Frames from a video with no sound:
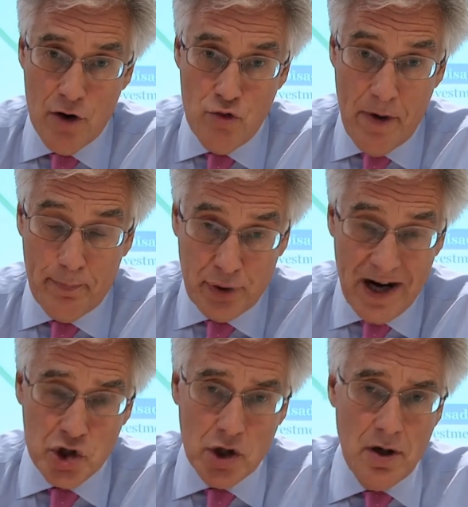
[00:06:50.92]

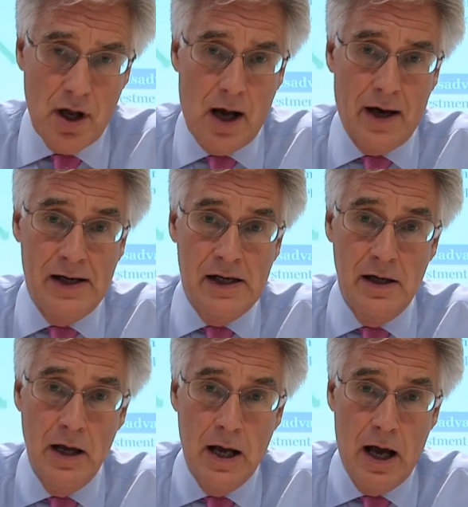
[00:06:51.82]
repression,
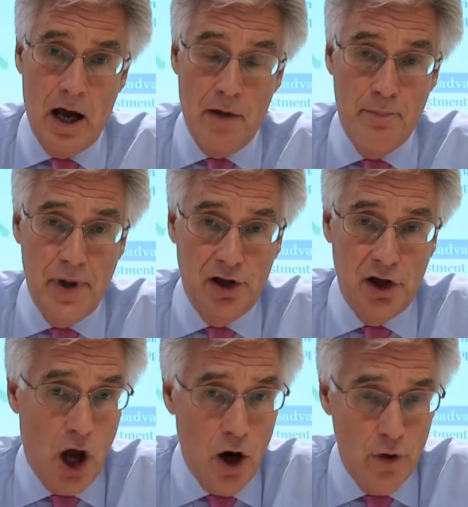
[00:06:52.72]
i.e.
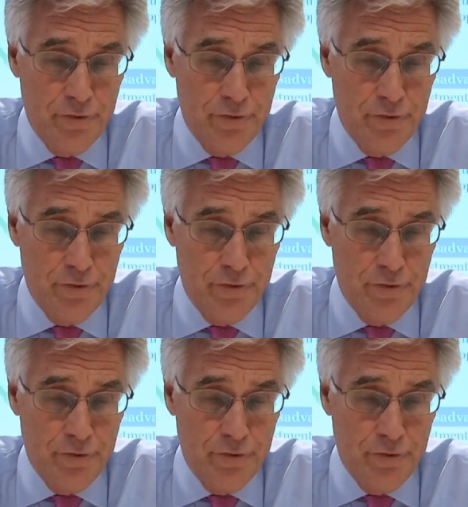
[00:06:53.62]
Below